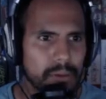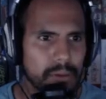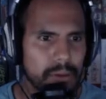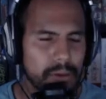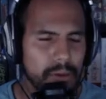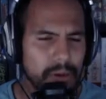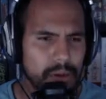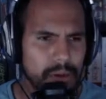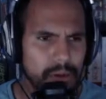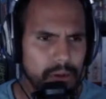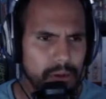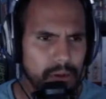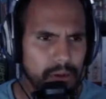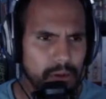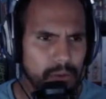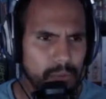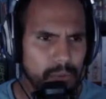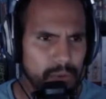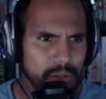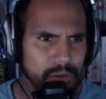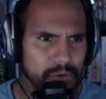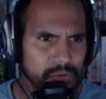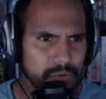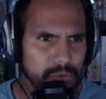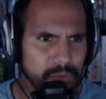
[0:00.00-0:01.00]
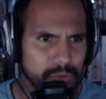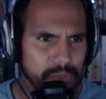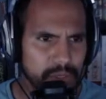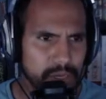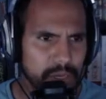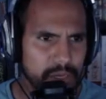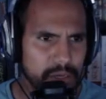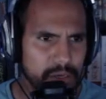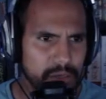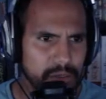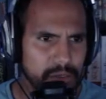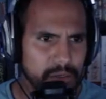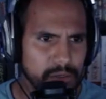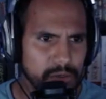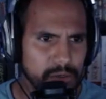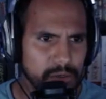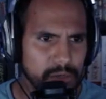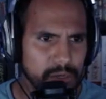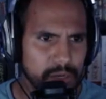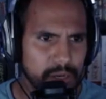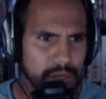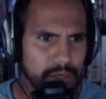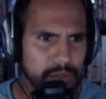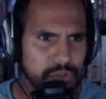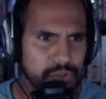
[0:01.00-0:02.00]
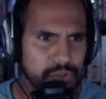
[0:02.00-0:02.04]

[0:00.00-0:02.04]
What else we got? You got